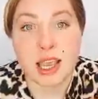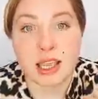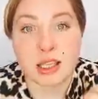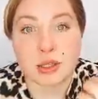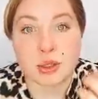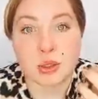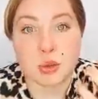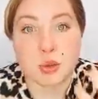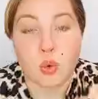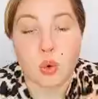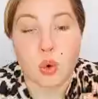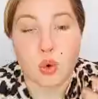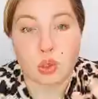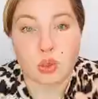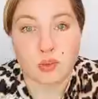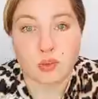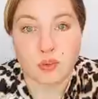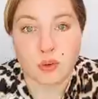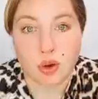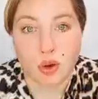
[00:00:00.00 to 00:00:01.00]
and what
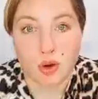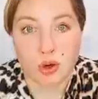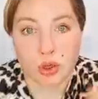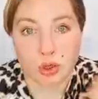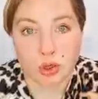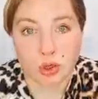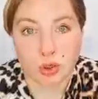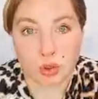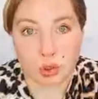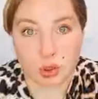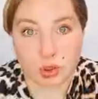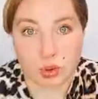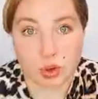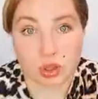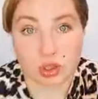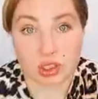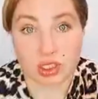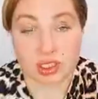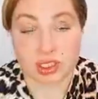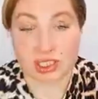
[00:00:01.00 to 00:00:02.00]
for do you
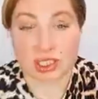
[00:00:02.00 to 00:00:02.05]
want it?